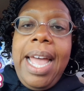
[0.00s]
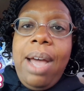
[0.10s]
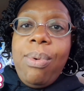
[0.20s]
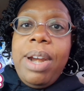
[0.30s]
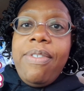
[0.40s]

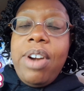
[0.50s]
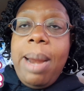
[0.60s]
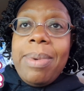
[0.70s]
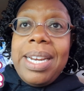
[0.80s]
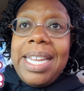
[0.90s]

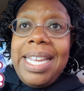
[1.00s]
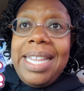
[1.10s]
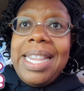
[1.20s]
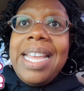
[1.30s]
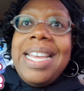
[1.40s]
However, I'm going to
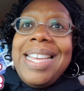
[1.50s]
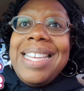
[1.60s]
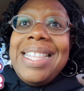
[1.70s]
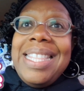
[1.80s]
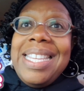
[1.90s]
get
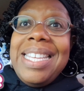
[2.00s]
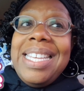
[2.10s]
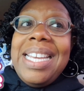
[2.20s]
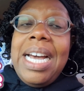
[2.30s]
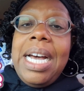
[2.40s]

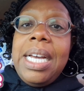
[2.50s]
the